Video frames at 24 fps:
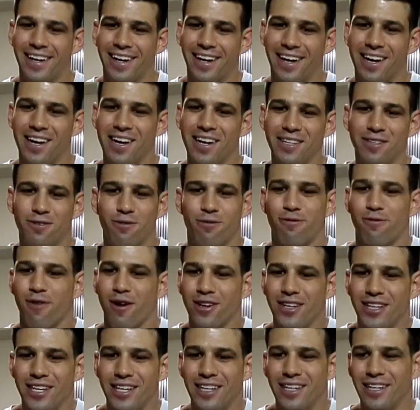It's
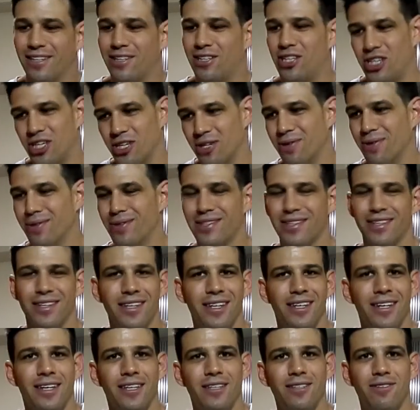funny and cute.
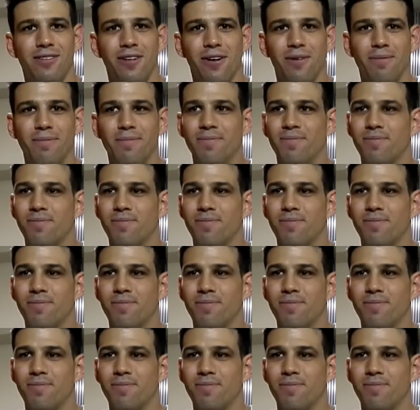So,